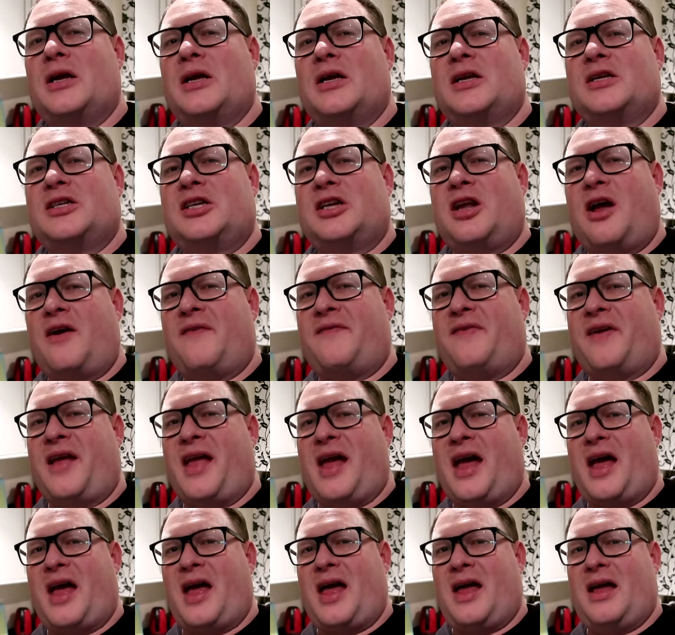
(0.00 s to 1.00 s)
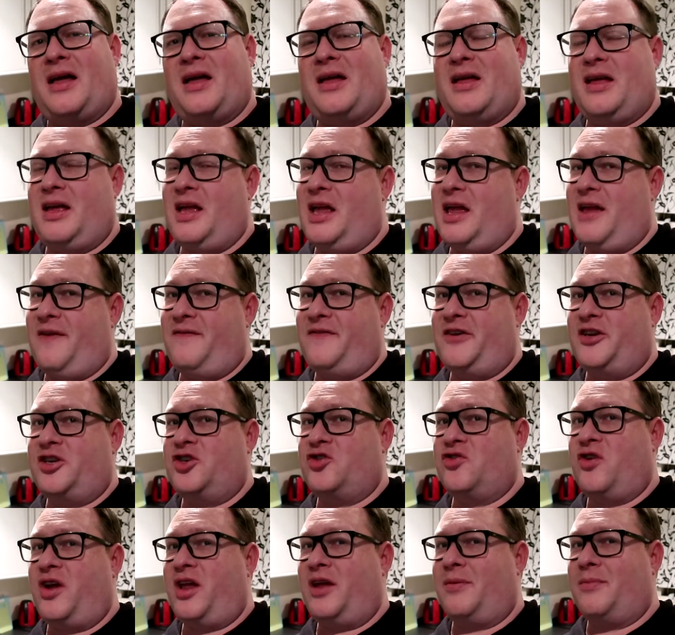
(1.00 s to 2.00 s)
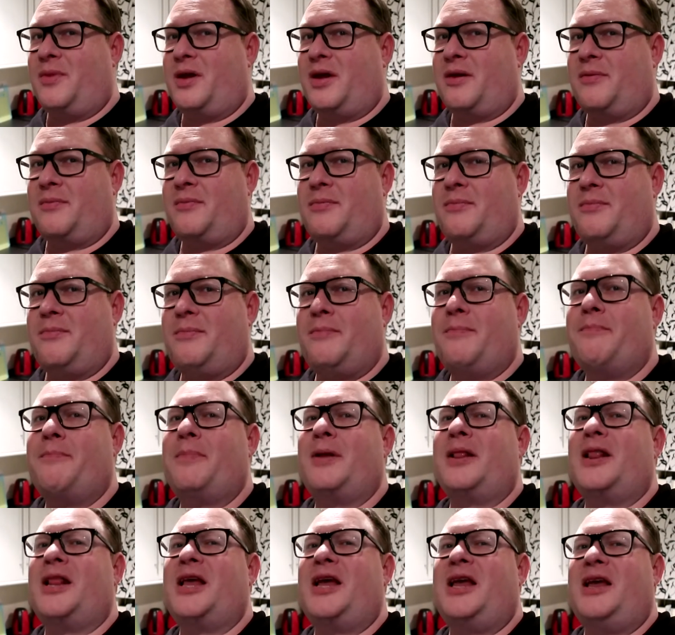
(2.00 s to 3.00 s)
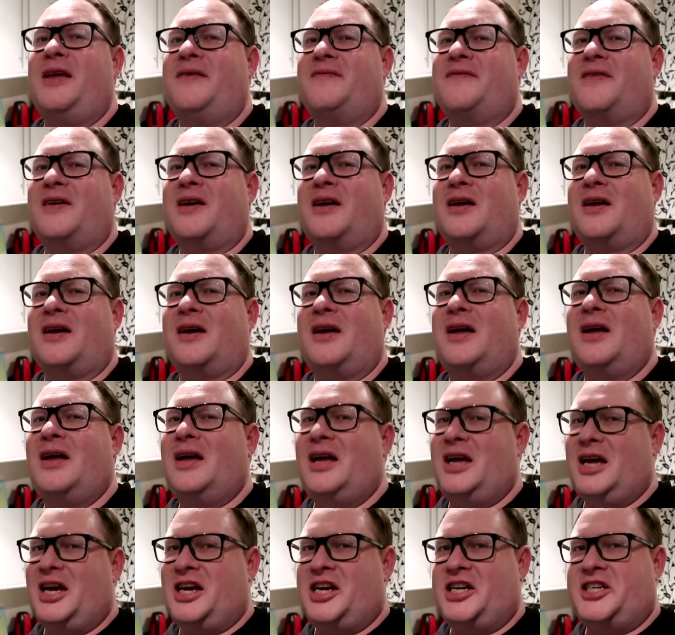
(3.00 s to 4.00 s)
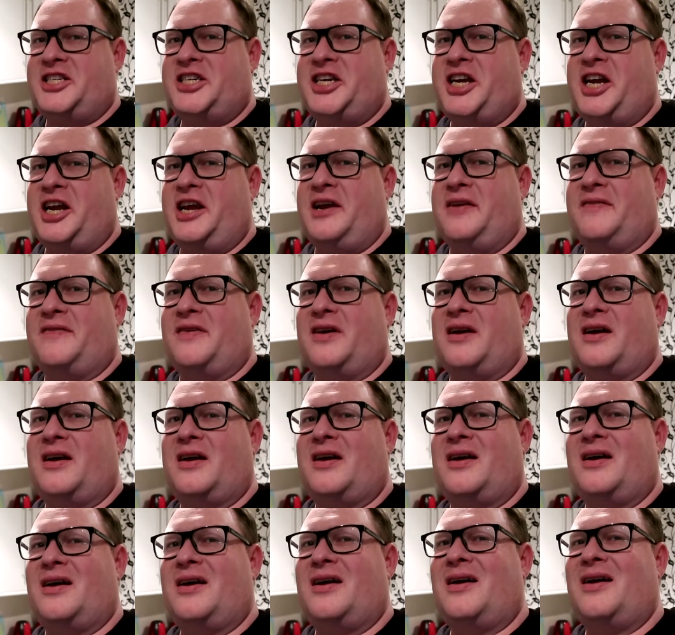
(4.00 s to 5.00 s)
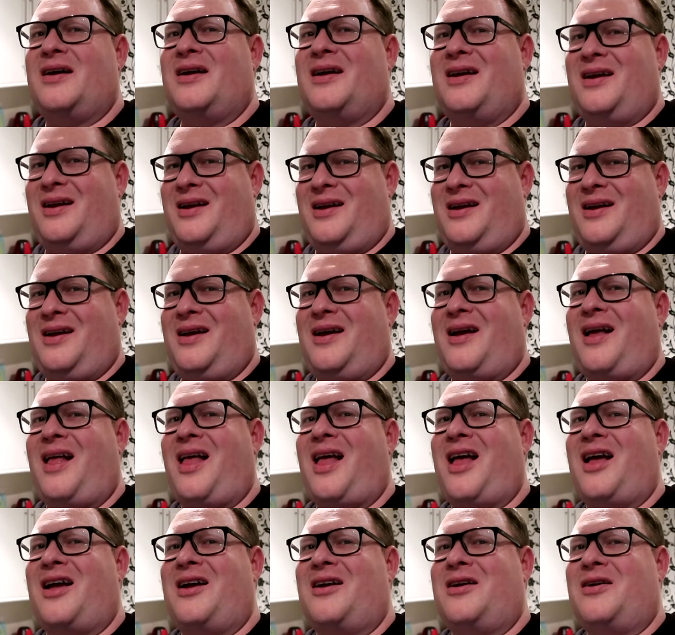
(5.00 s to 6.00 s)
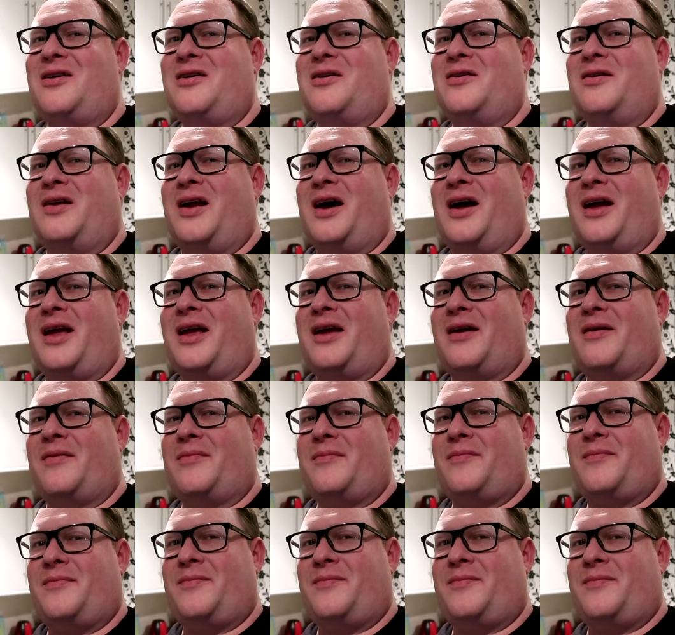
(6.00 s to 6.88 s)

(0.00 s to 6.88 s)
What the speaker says: So don't forget, if you dream it, believe it, achieve it. Good night.